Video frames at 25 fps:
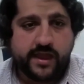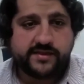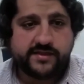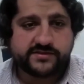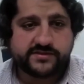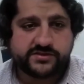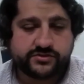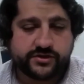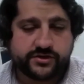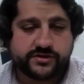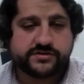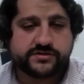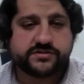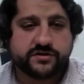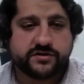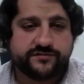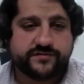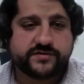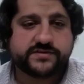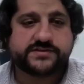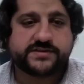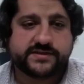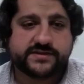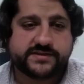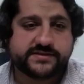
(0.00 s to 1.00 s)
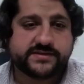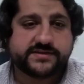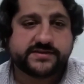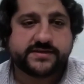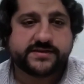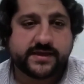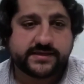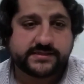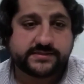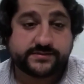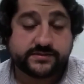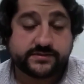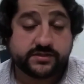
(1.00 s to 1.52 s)
and street services is,
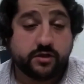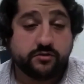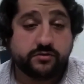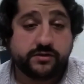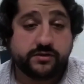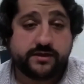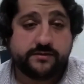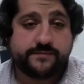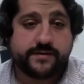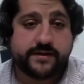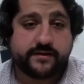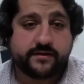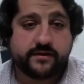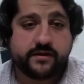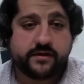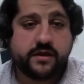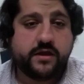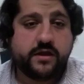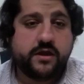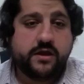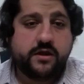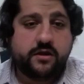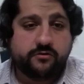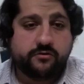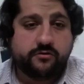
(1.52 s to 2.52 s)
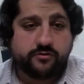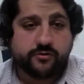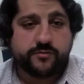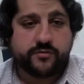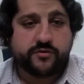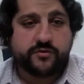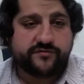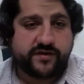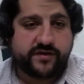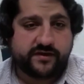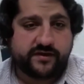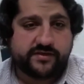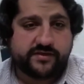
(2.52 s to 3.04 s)
has slowly been
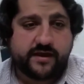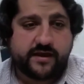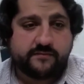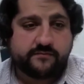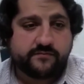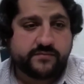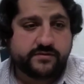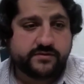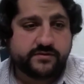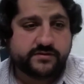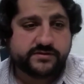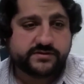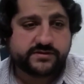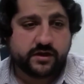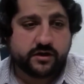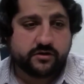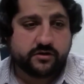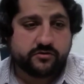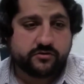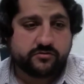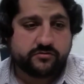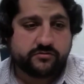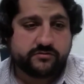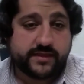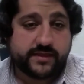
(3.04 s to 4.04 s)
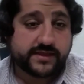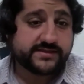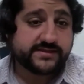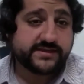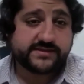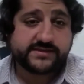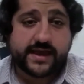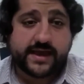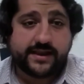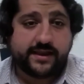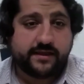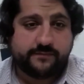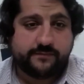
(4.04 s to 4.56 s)
removing them so that's
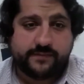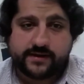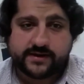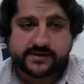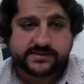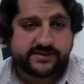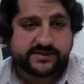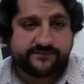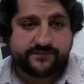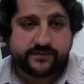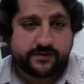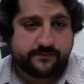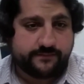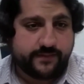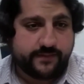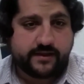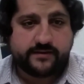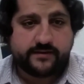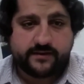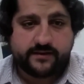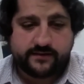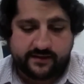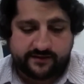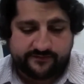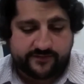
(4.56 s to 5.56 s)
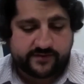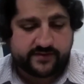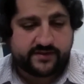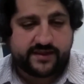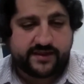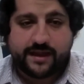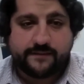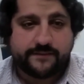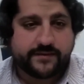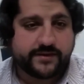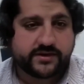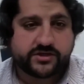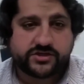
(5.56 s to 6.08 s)
exciting because they've been abandoned they've been
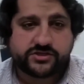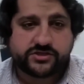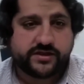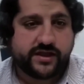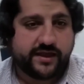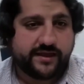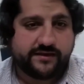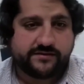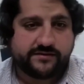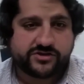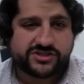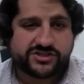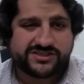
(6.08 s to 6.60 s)
damaged they